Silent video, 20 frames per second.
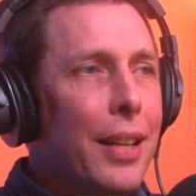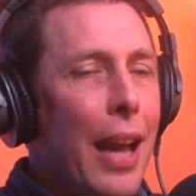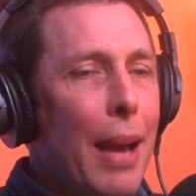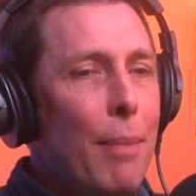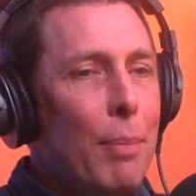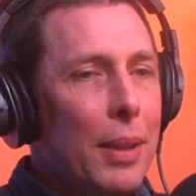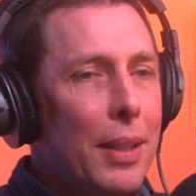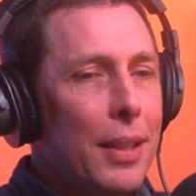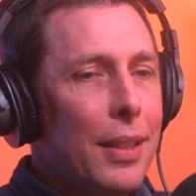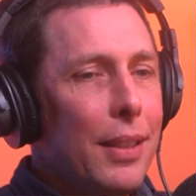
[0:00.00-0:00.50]

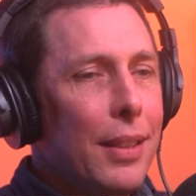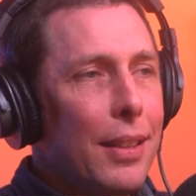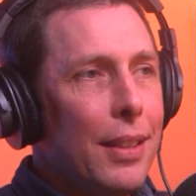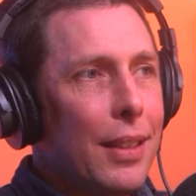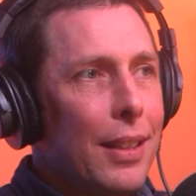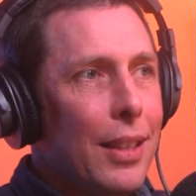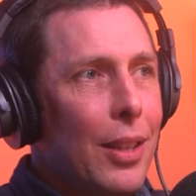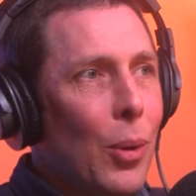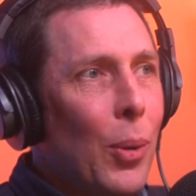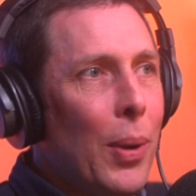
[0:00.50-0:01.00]
happen
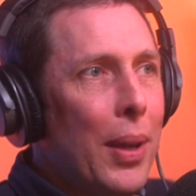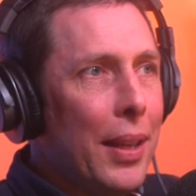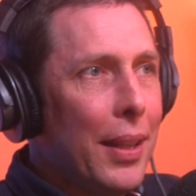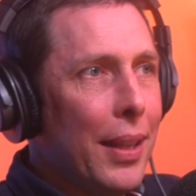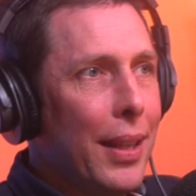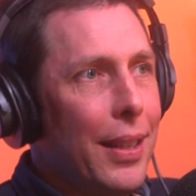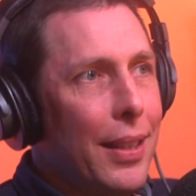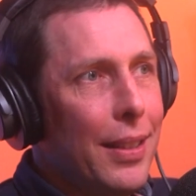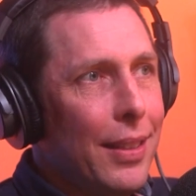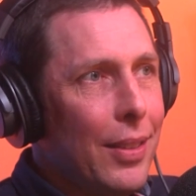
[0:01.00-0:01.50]

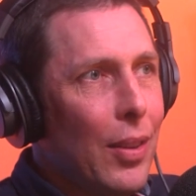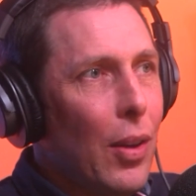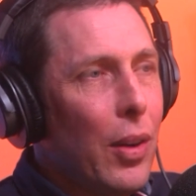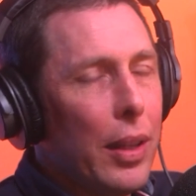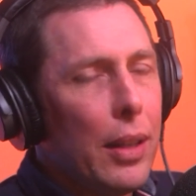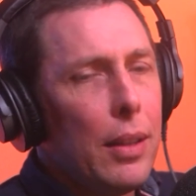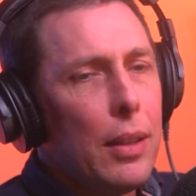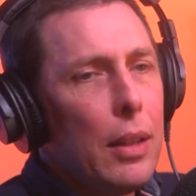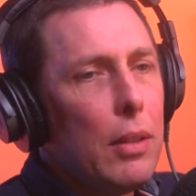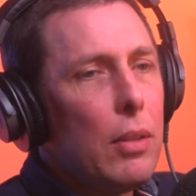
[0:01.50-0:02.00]
quickly.
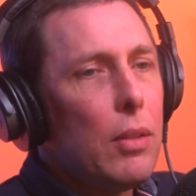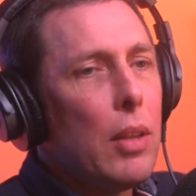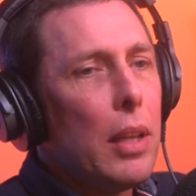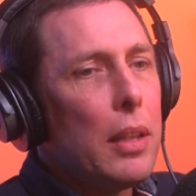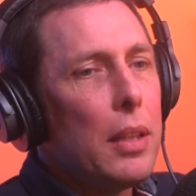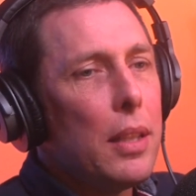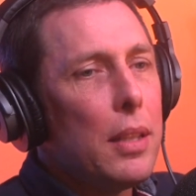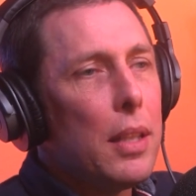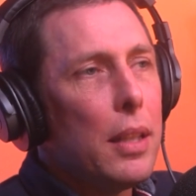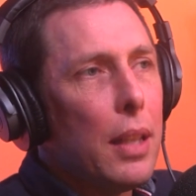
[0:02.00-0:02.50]
Like eh,
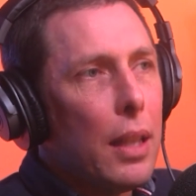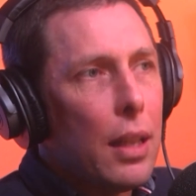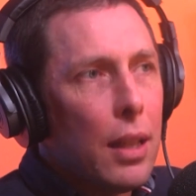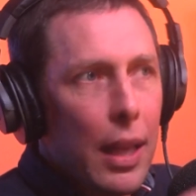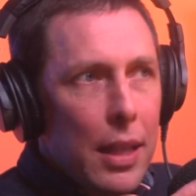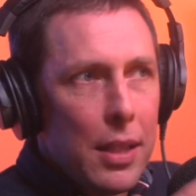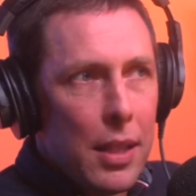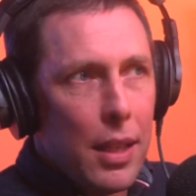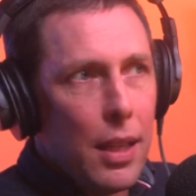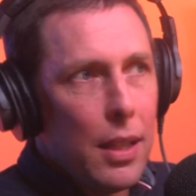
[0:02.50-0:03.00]
then the, the
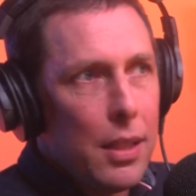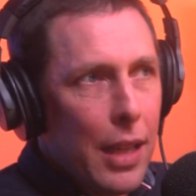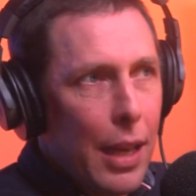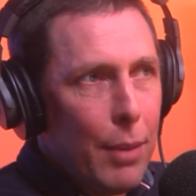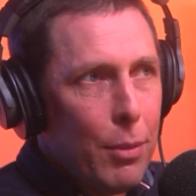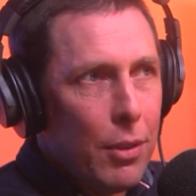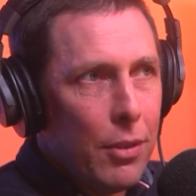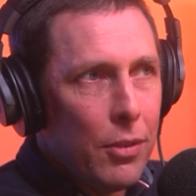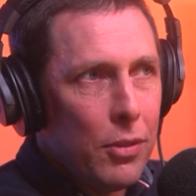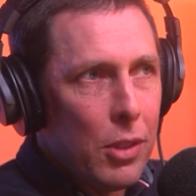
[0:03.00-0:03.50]
classic
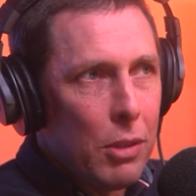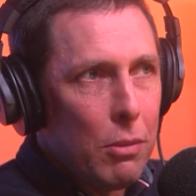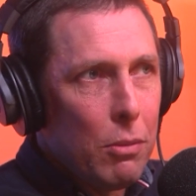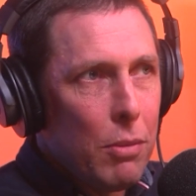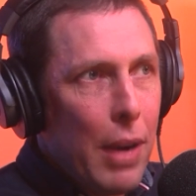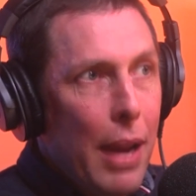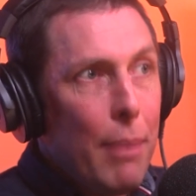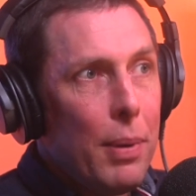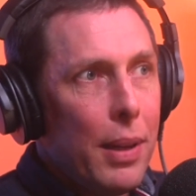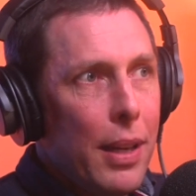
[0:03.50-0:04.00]
example of
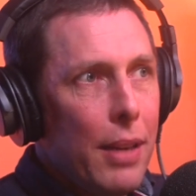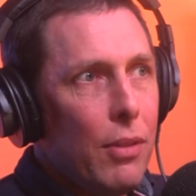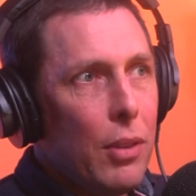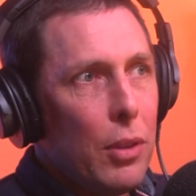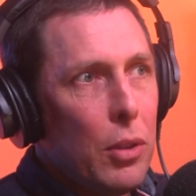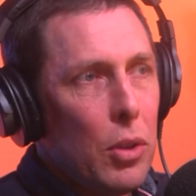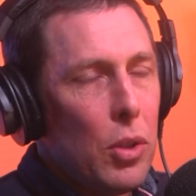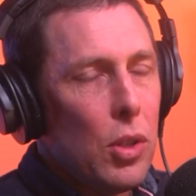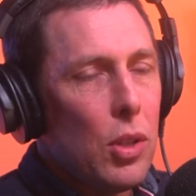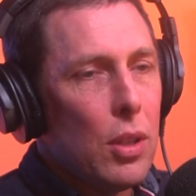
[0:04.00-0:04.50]
rapid
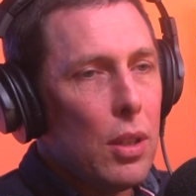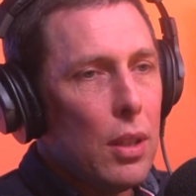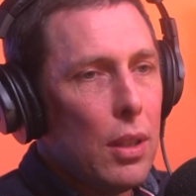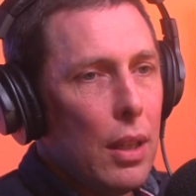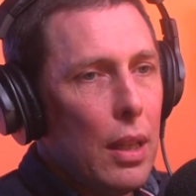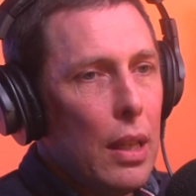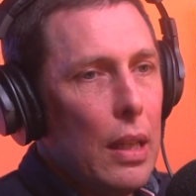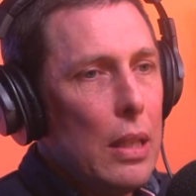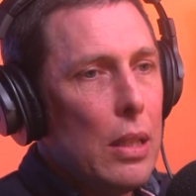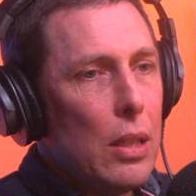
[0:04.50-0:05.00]
evolution
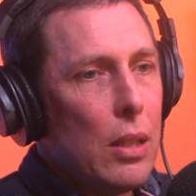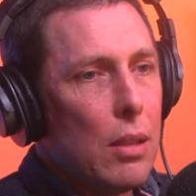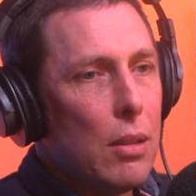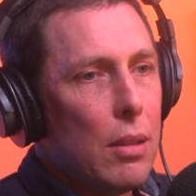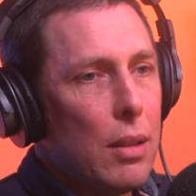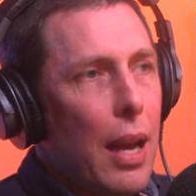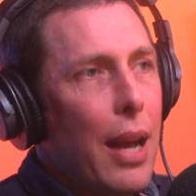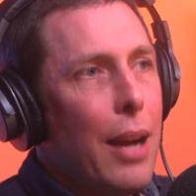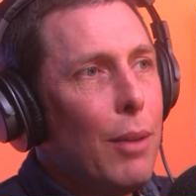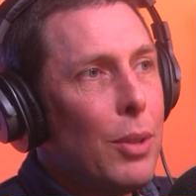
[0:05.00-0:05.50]
is
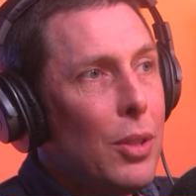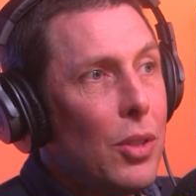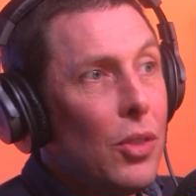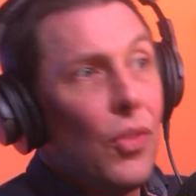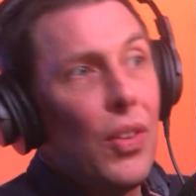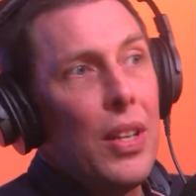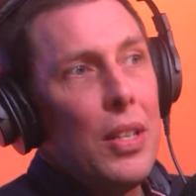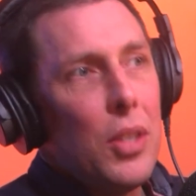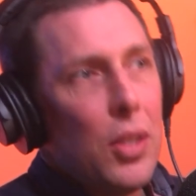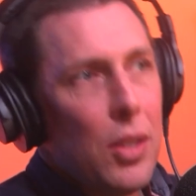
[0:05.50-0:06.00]
Darwin's
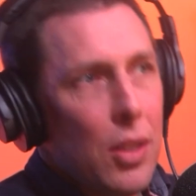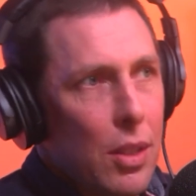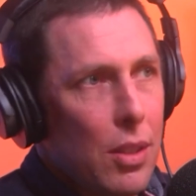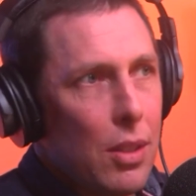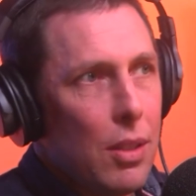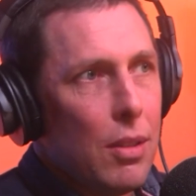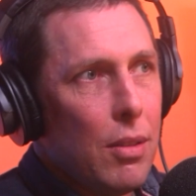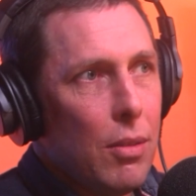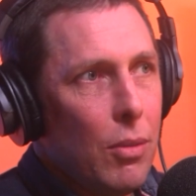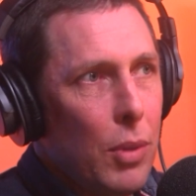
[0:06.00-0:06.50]

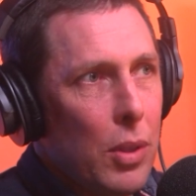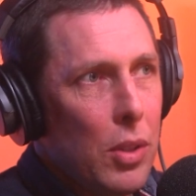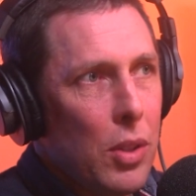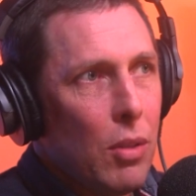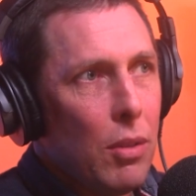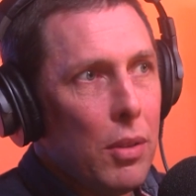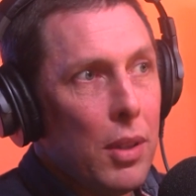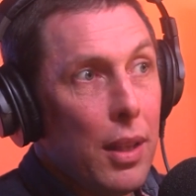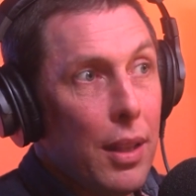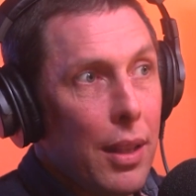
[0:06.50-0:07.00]
finches, which
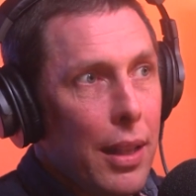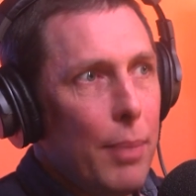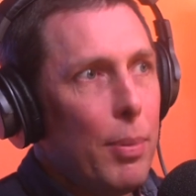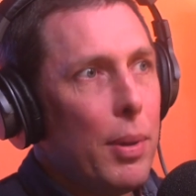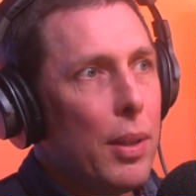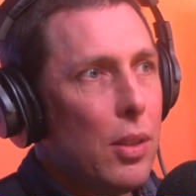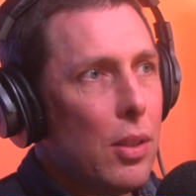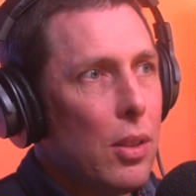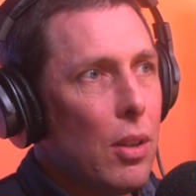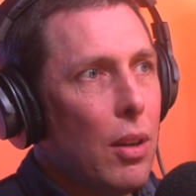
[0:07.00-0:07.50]
are on the
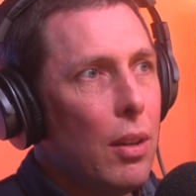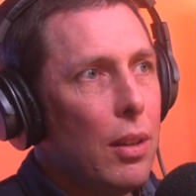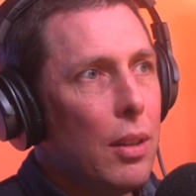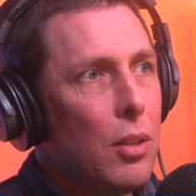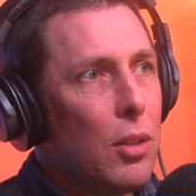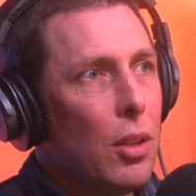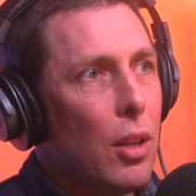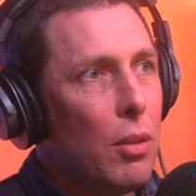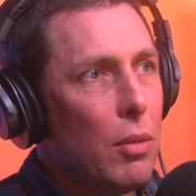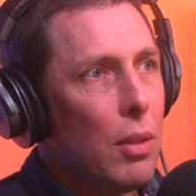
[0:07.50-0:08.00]
Galapagos
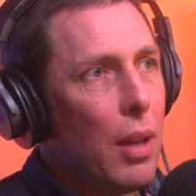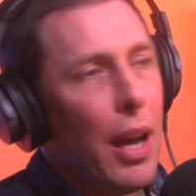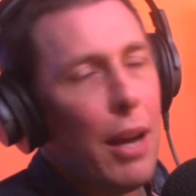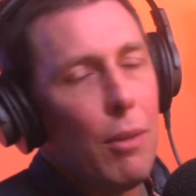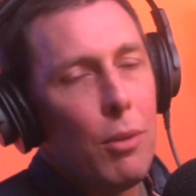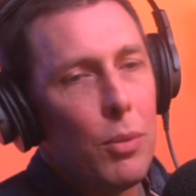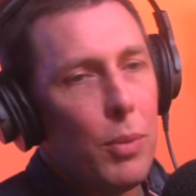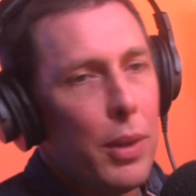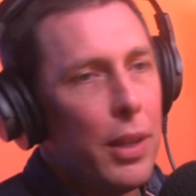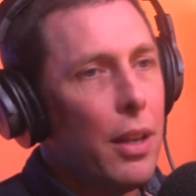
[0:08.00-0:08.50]
Islands. So
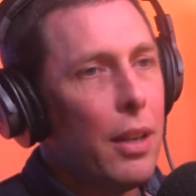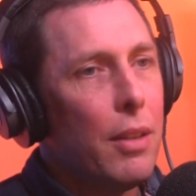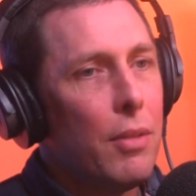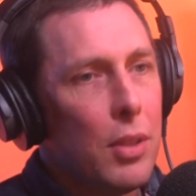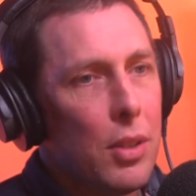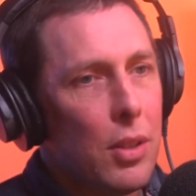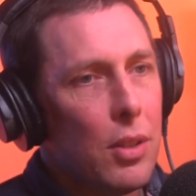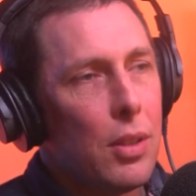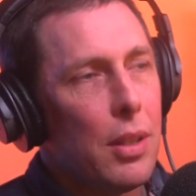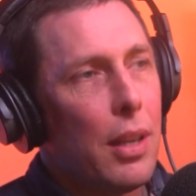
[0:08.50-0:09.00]
Darwin went over
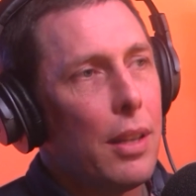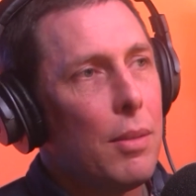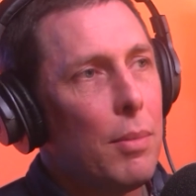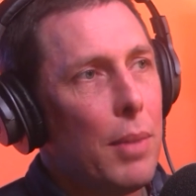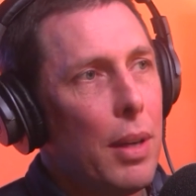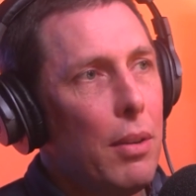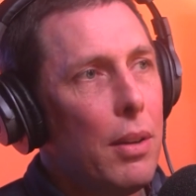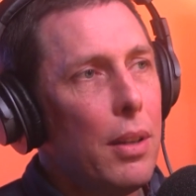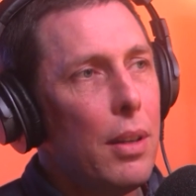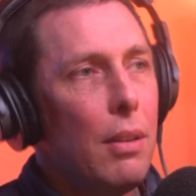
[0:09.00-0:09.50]
to South
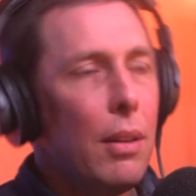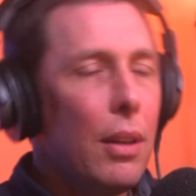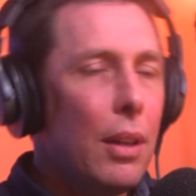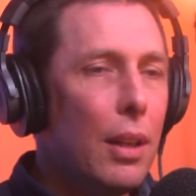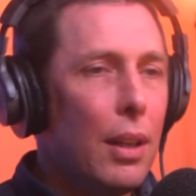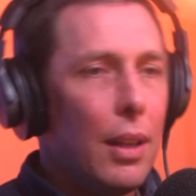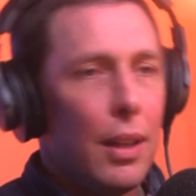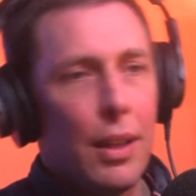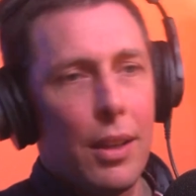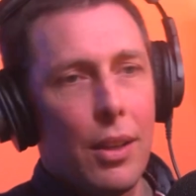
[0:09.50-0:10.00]
America
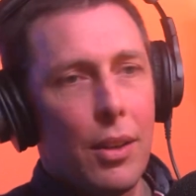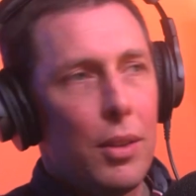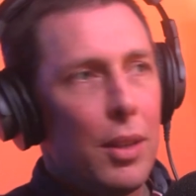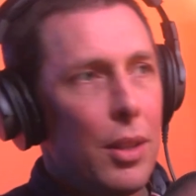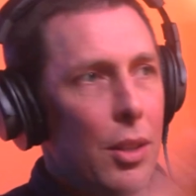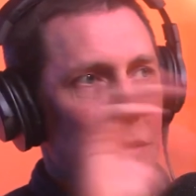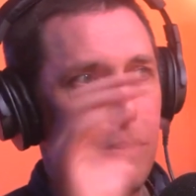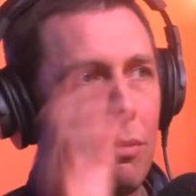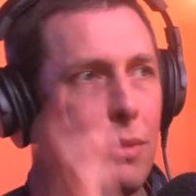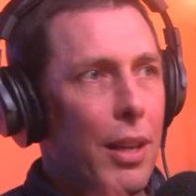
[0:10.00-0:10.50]
on
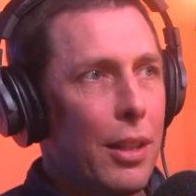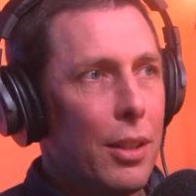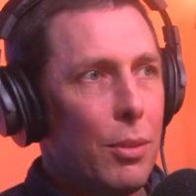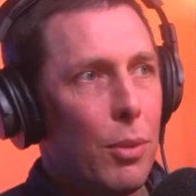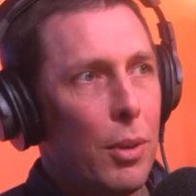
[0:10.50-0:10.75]
his round the